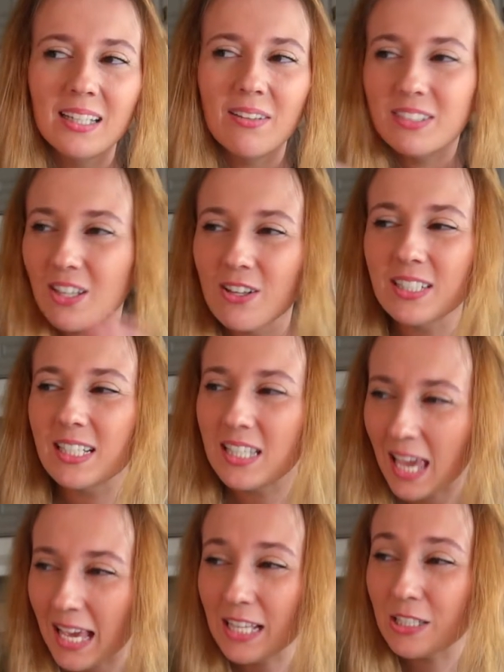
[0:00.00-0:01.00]
and as long as it
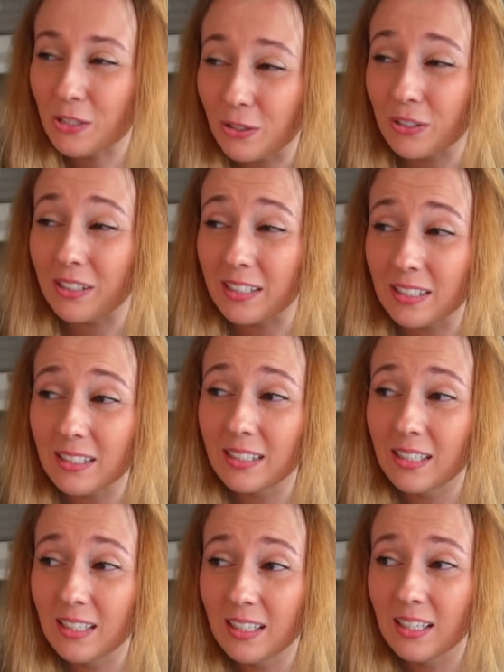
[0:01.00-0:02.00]
tastes good
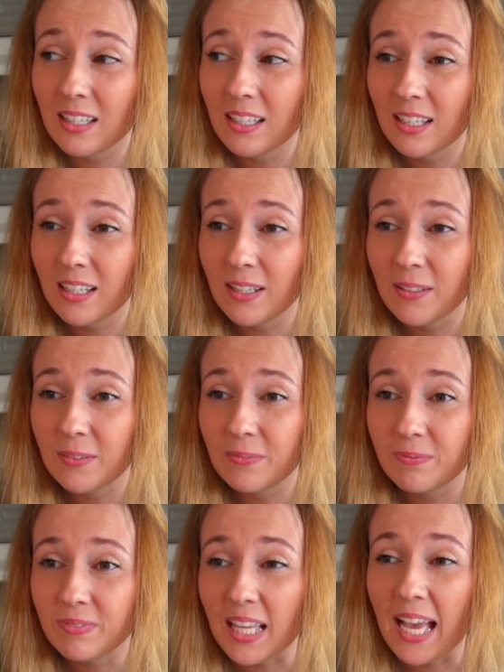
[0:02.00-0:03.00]

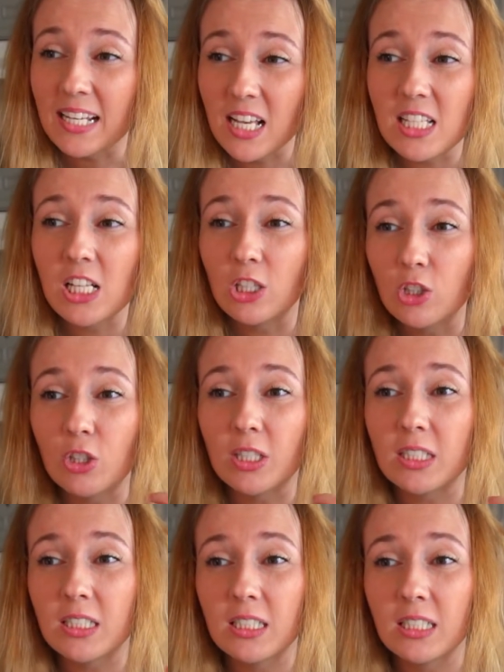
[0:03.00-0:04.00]
and doesn't
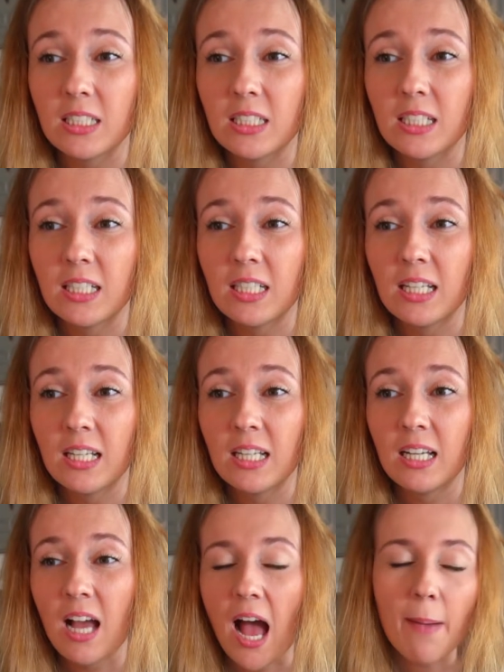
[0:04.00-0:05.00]
look,
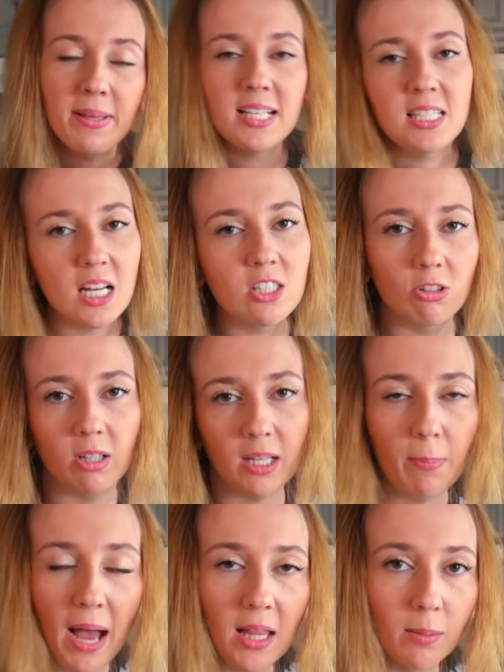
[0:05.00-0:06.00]
I mean, this does look like
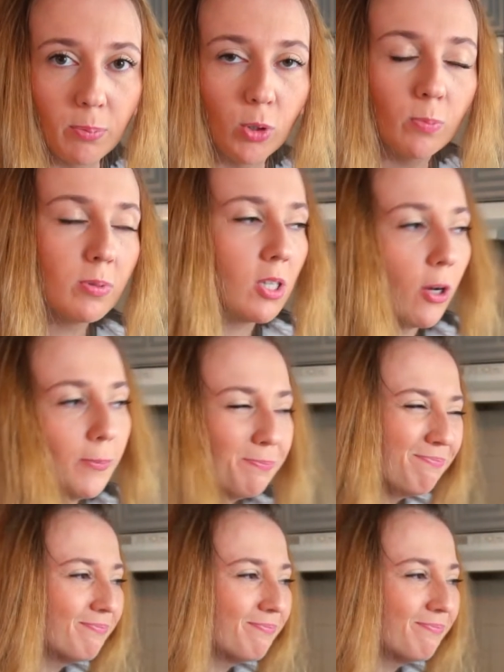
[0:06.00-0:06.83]
a pile of poop, so